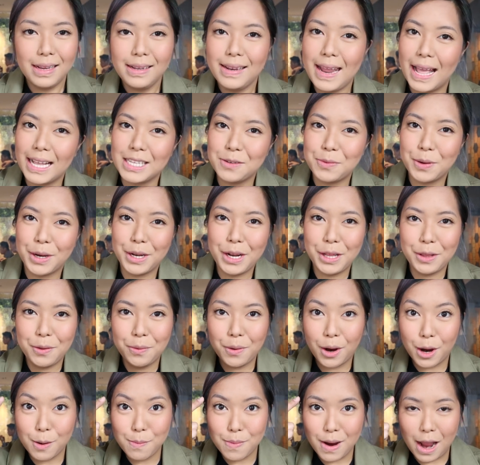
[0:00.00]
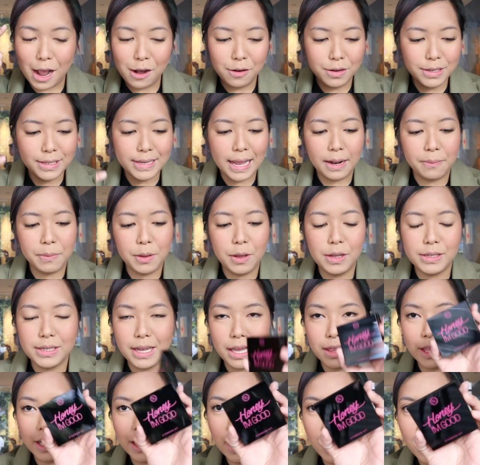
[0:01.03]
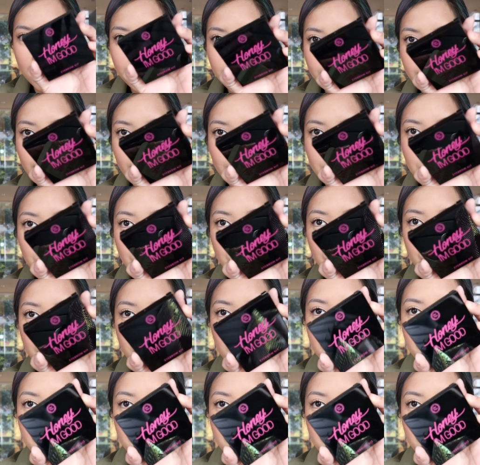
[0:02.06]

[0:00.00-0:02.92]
Next, we're gonna do our brows, and we're using the Honey and Good